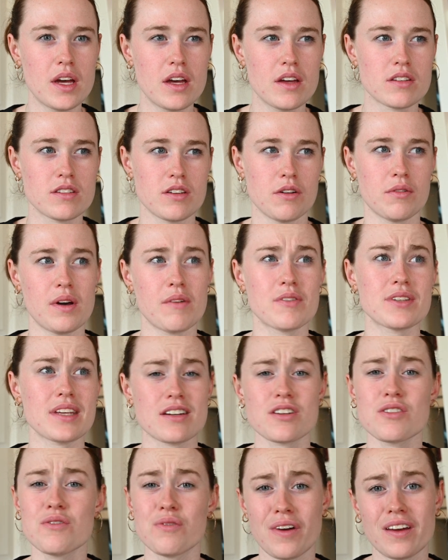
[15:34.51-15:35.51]
So it was
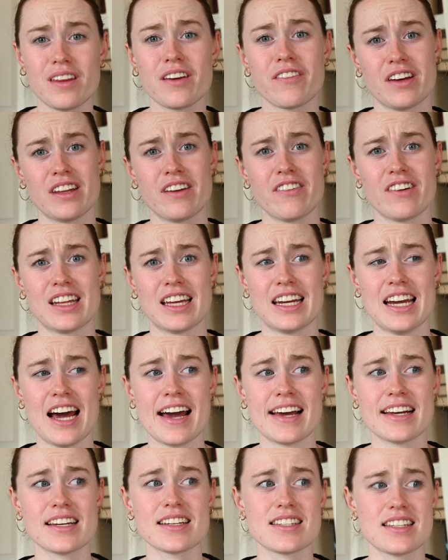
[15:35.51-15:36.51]
actually really, really, really
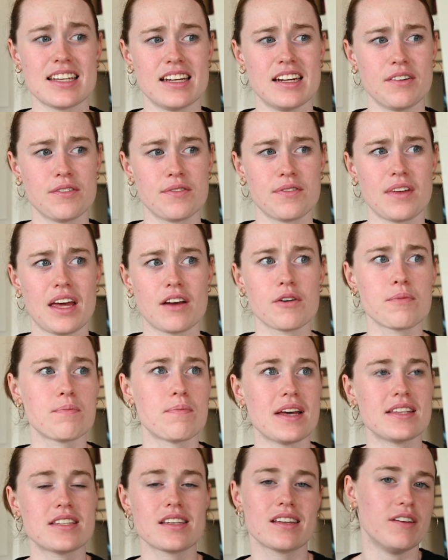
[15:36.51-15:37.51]
nice, and it like
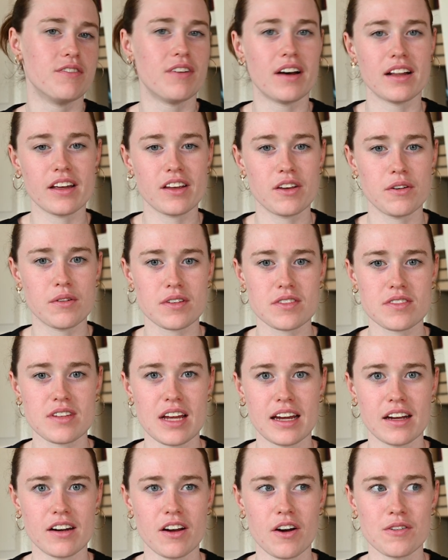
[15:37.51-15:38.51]
basically felt like you were
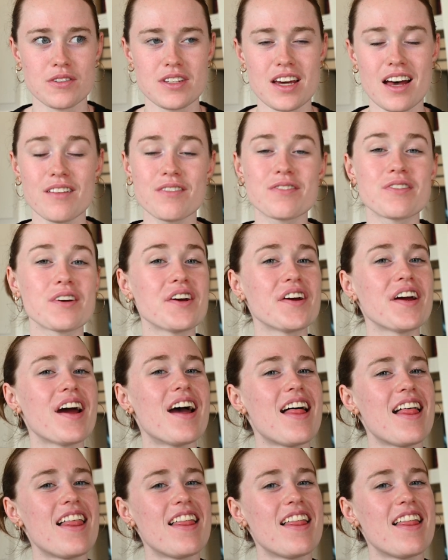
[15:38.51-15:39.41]
staying at a hotel for